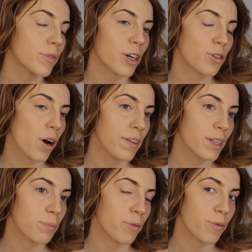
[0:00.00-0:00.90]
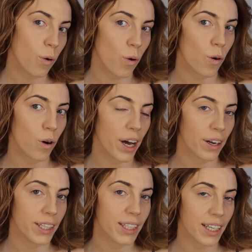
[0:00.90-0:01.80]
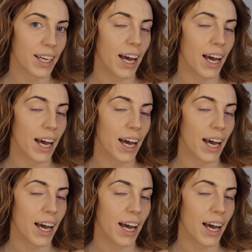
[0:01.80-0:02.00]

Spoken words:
I tried this before and I didn't